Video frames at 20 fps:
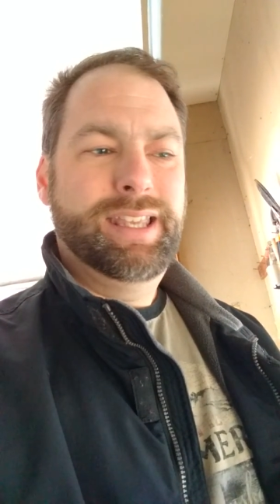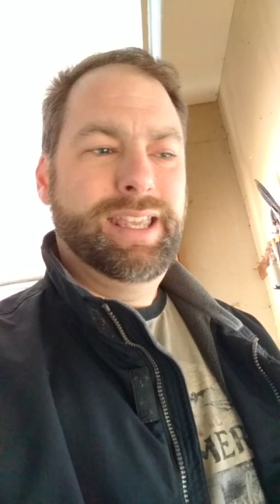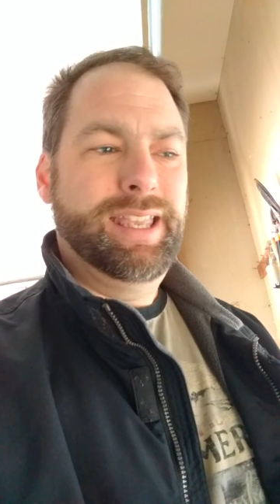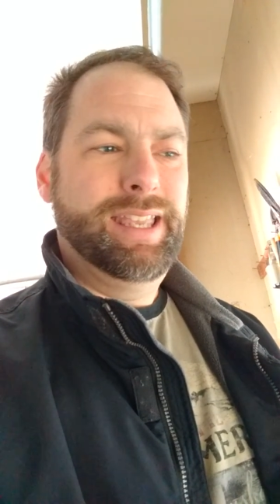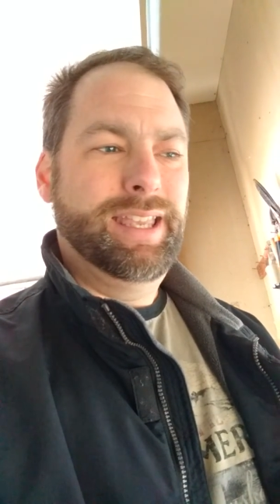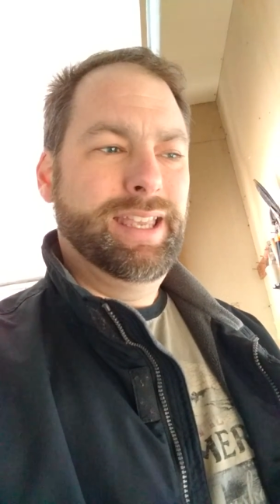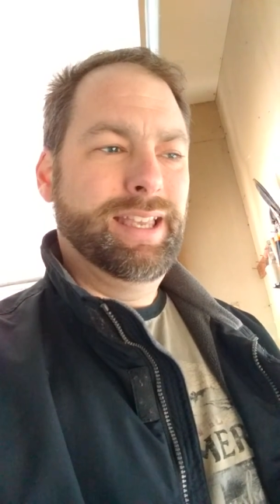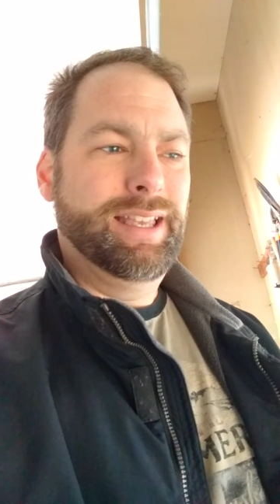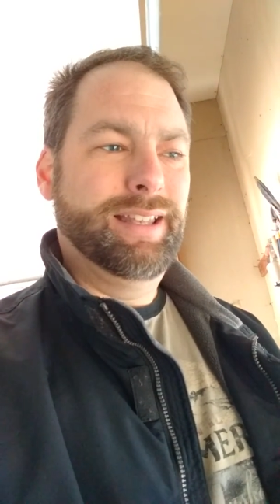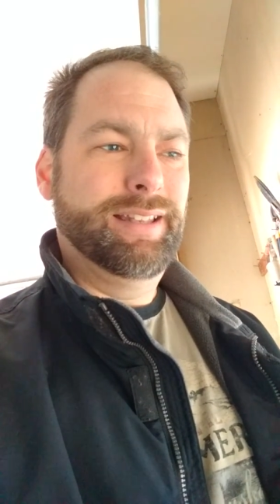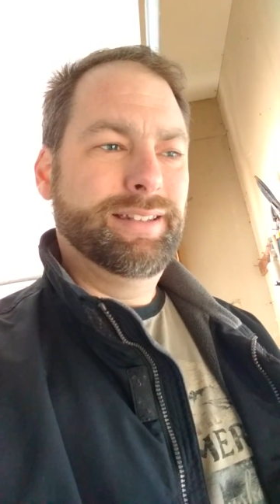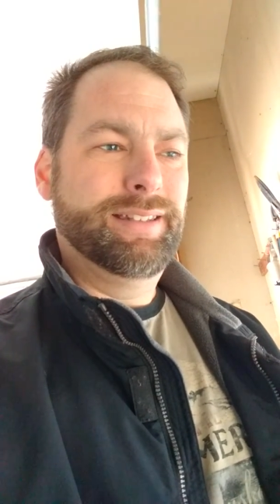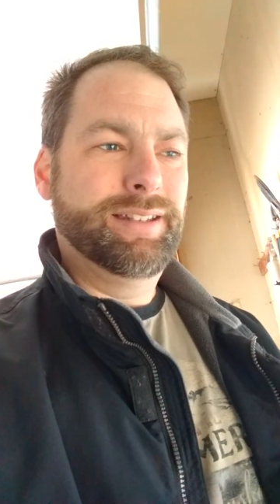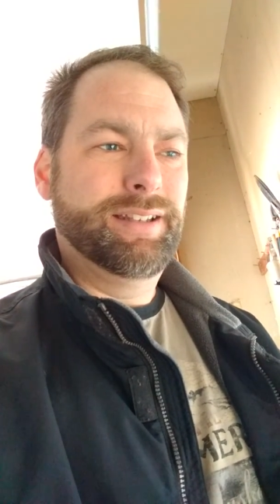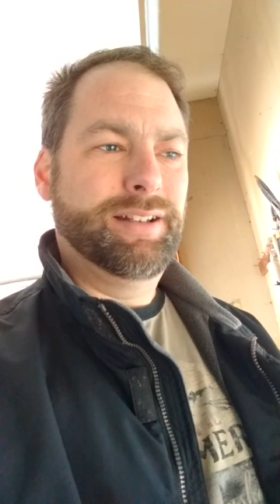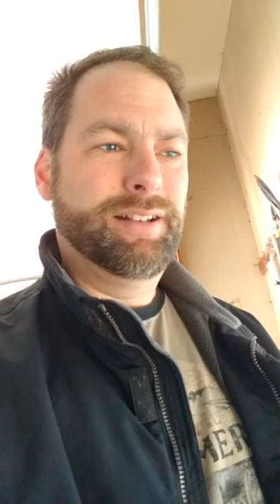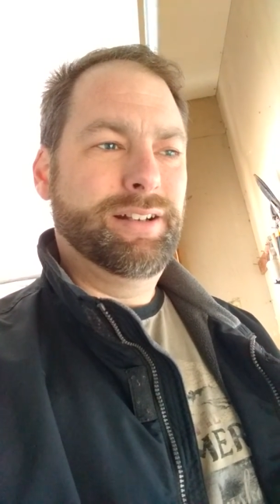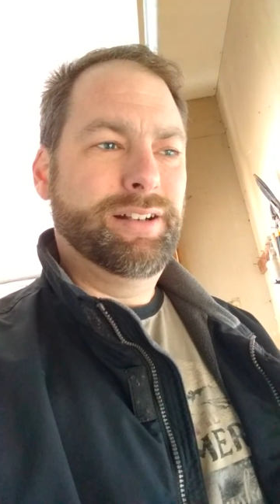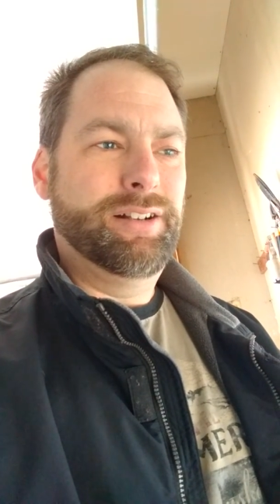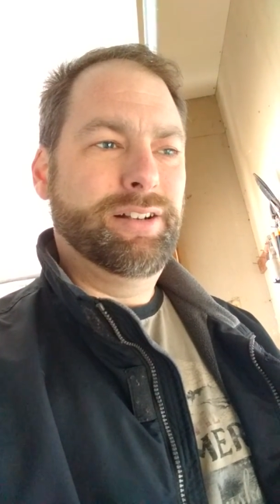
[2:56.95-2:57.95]
and
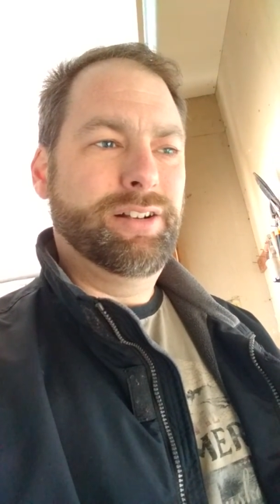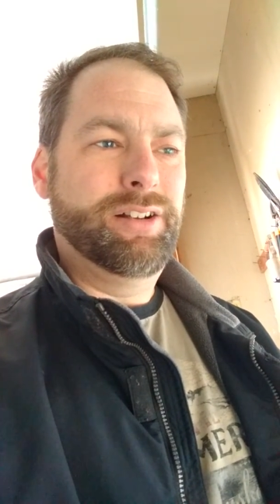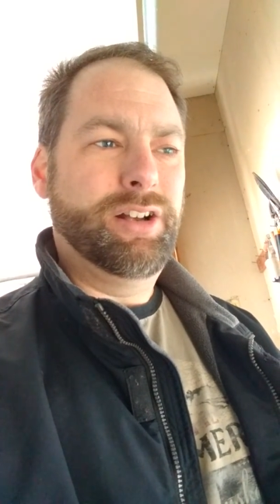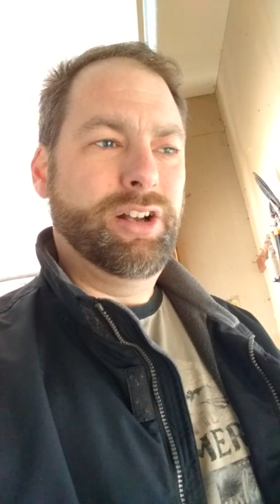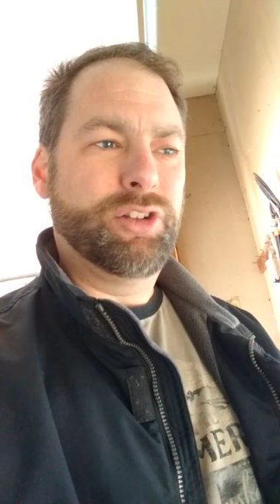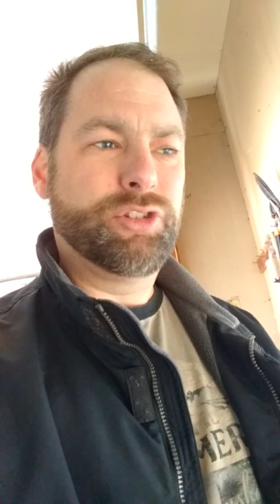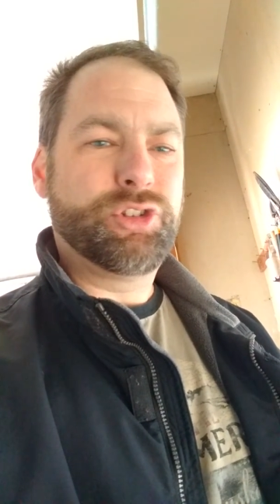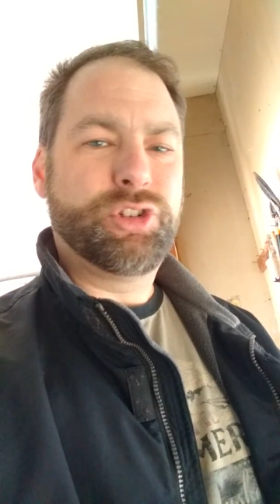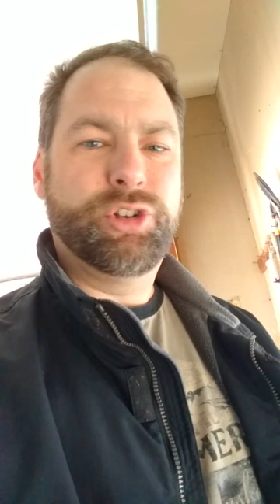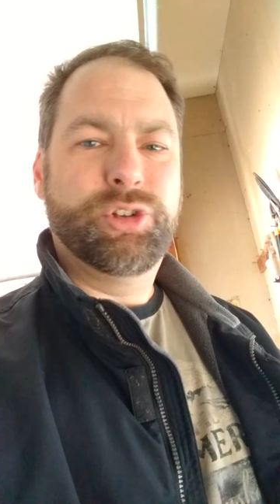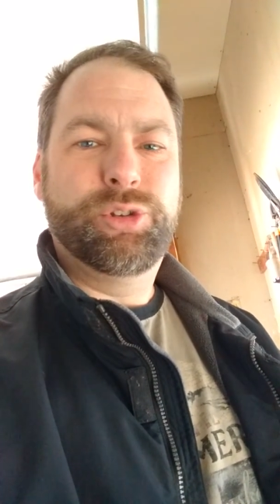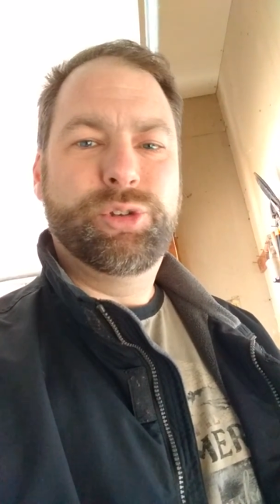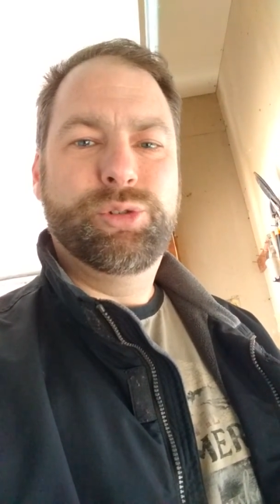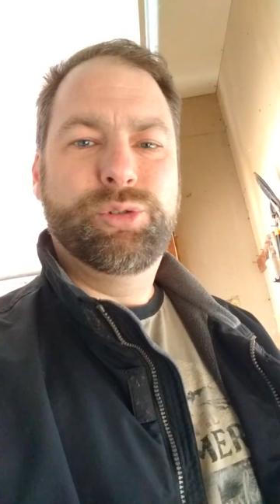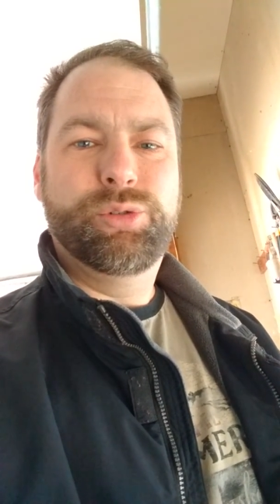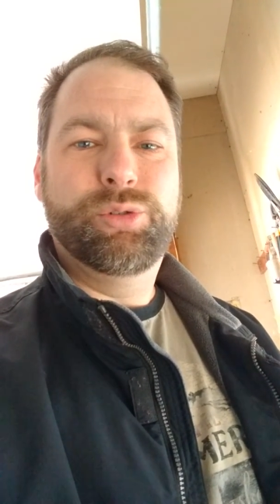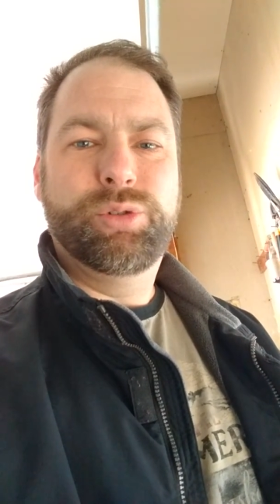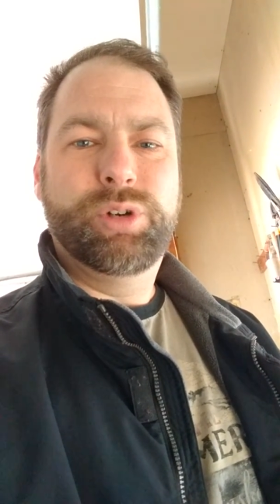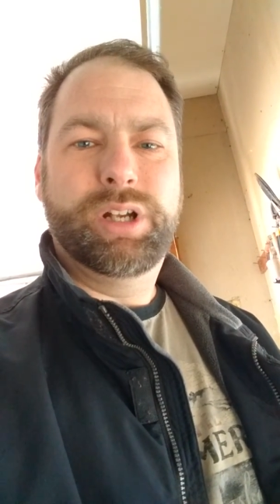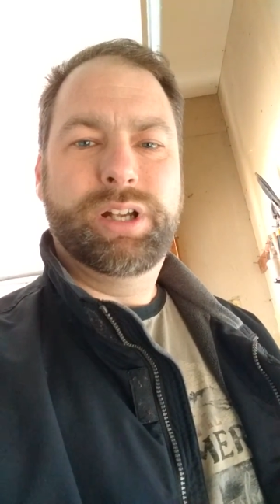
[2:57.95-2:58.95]
I'll show
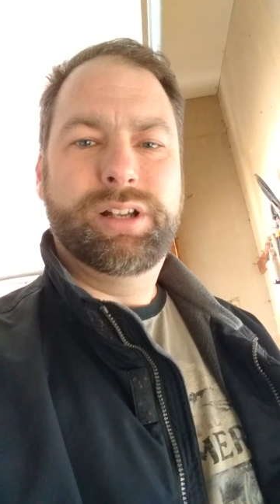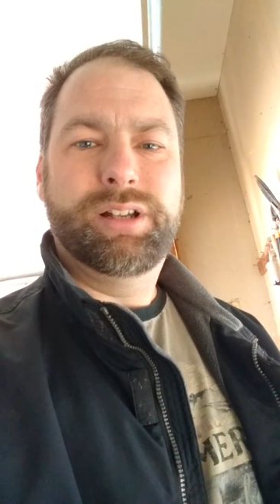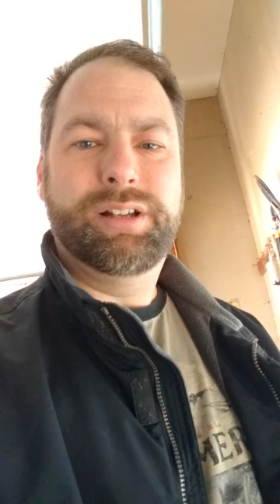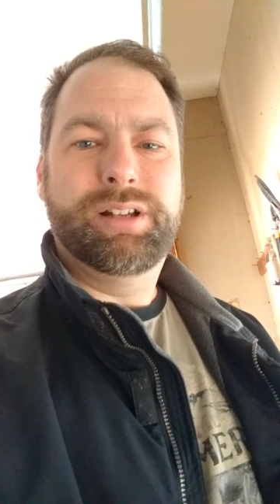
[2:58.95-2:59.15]
you